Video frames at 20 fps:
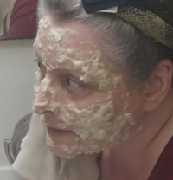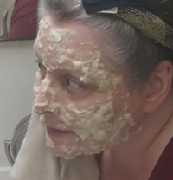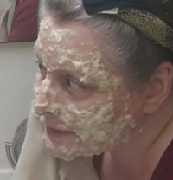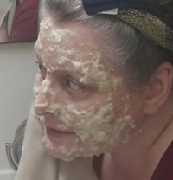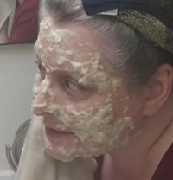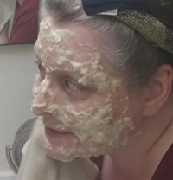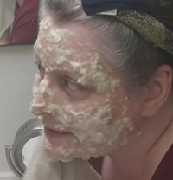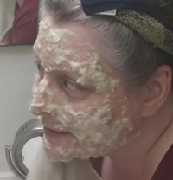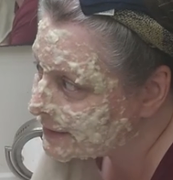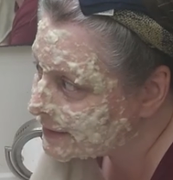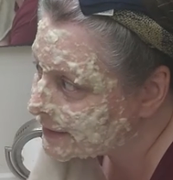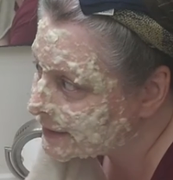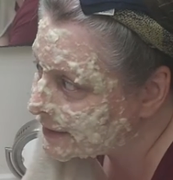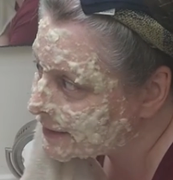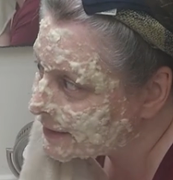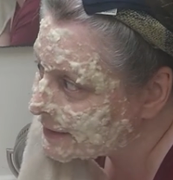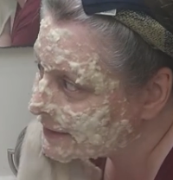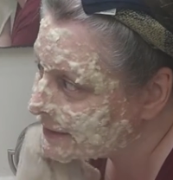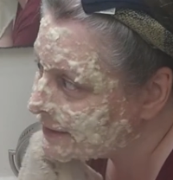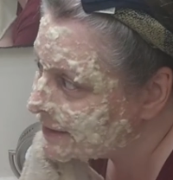my
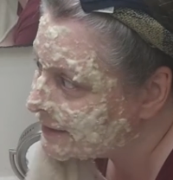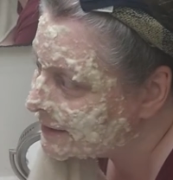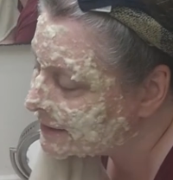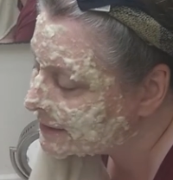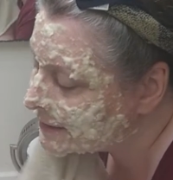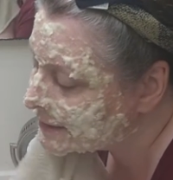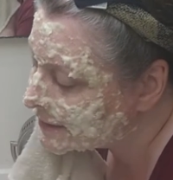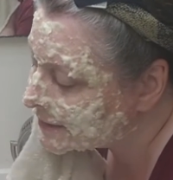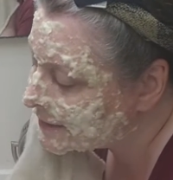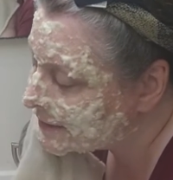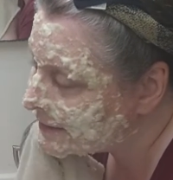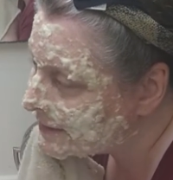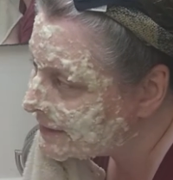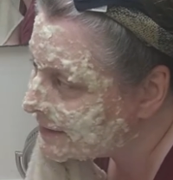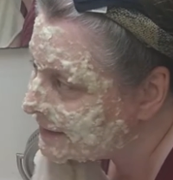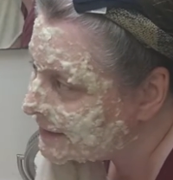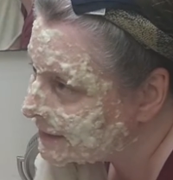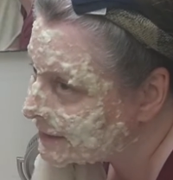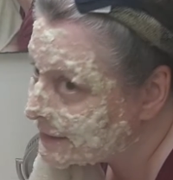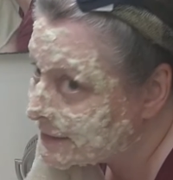skin
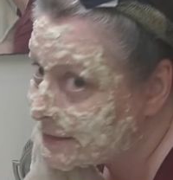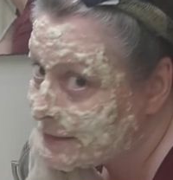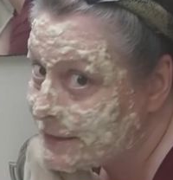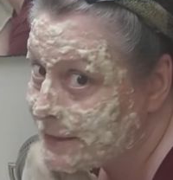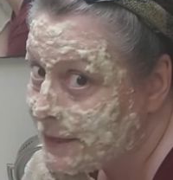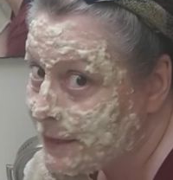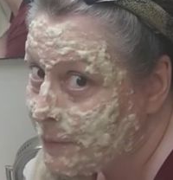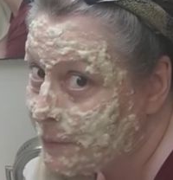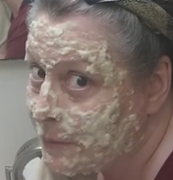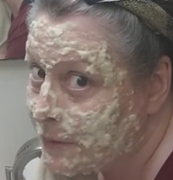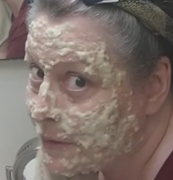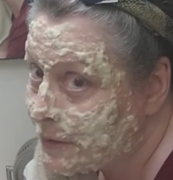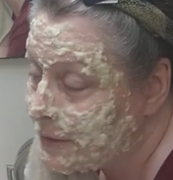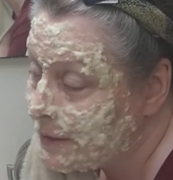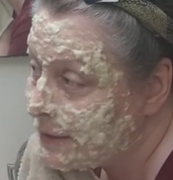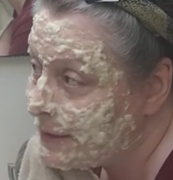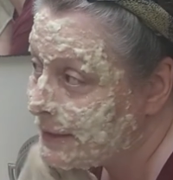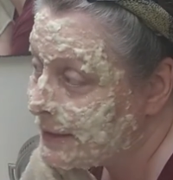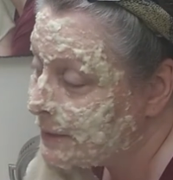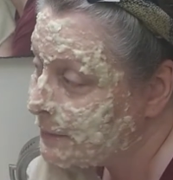at the same
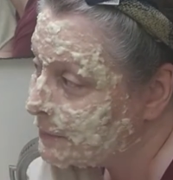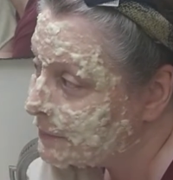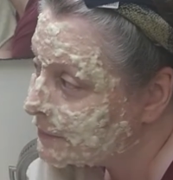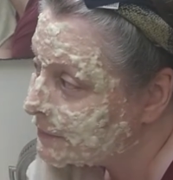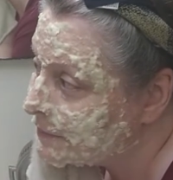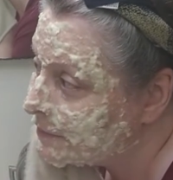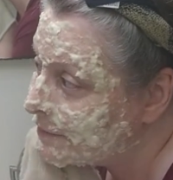time